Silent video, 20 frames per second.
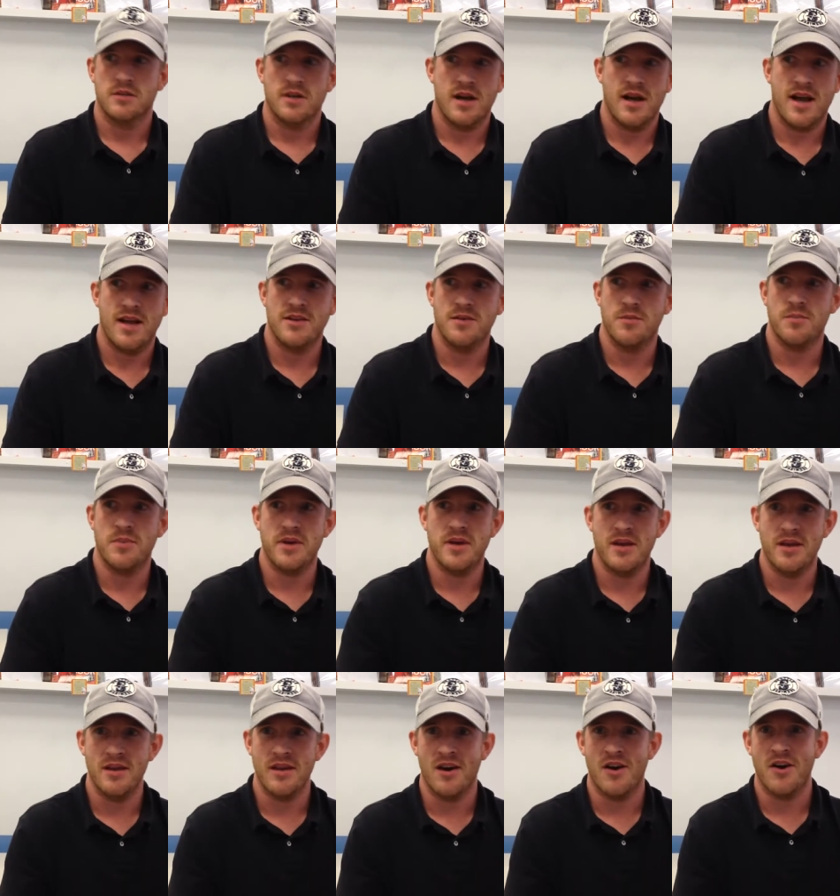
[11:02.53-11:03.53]
had to
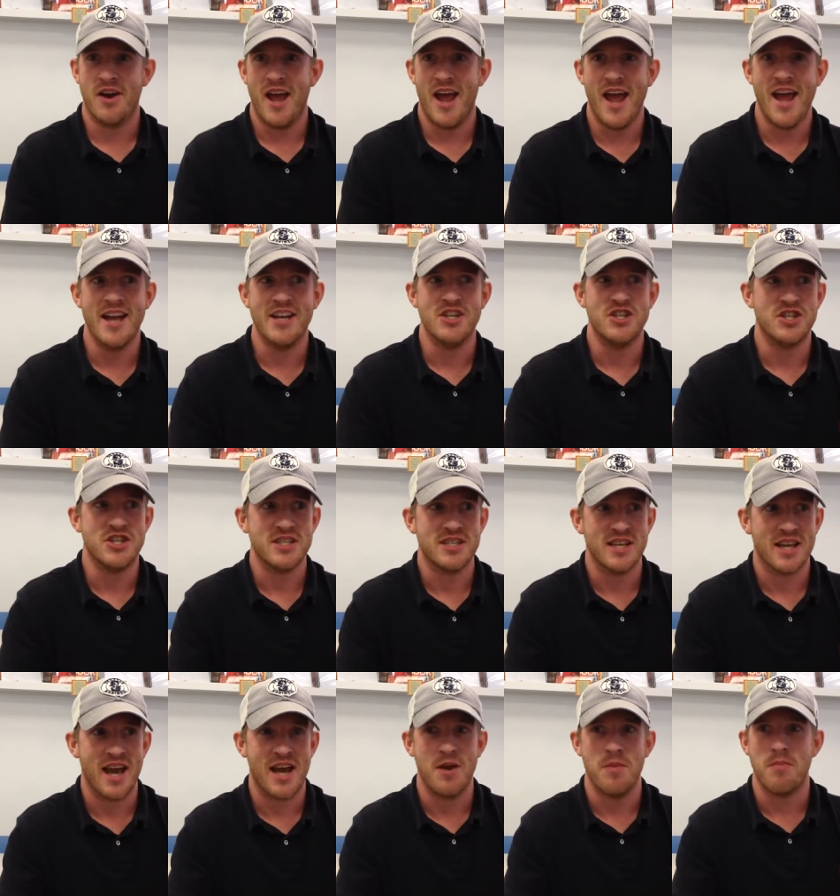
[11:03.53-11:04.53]
be on edge just
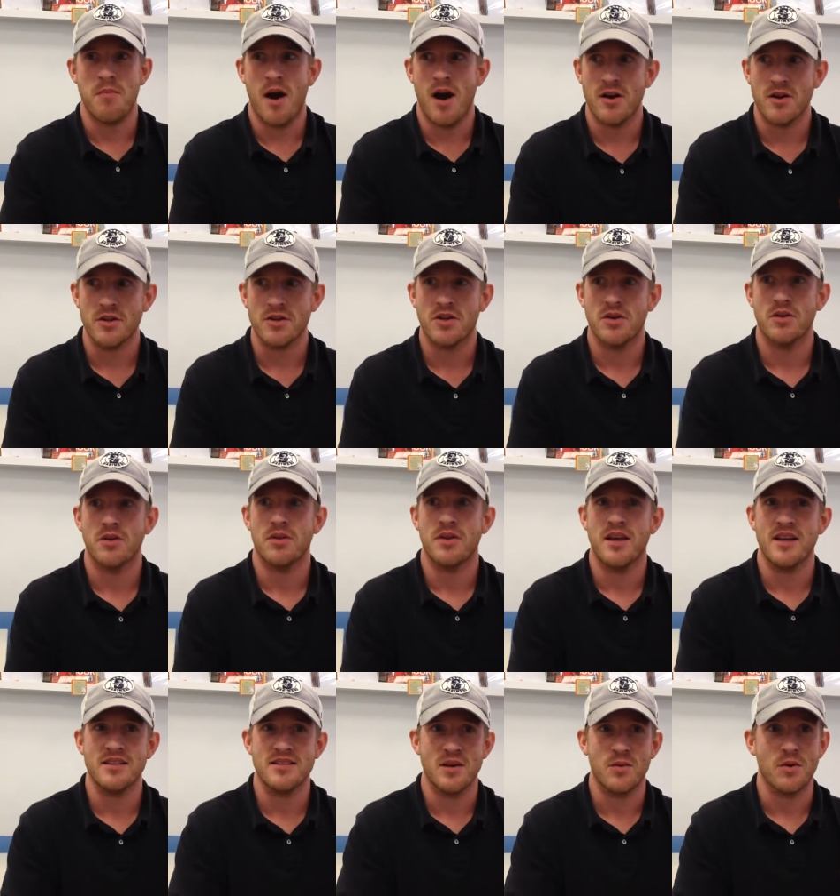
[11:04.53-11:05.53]
to kind of monitor
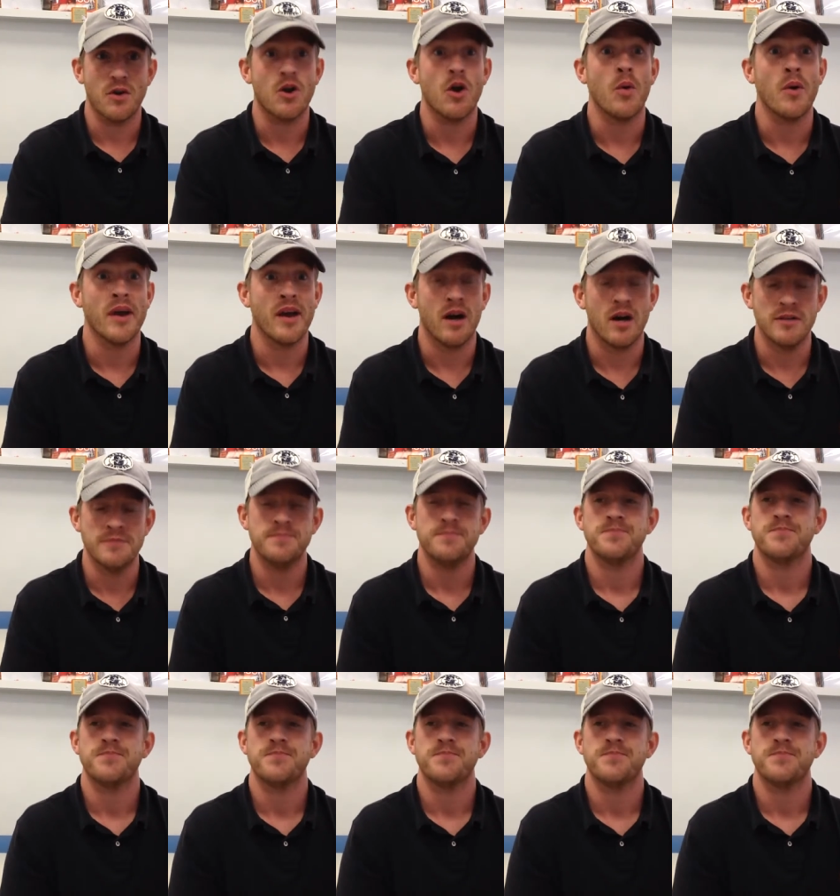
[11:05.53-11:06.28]
things that were going on.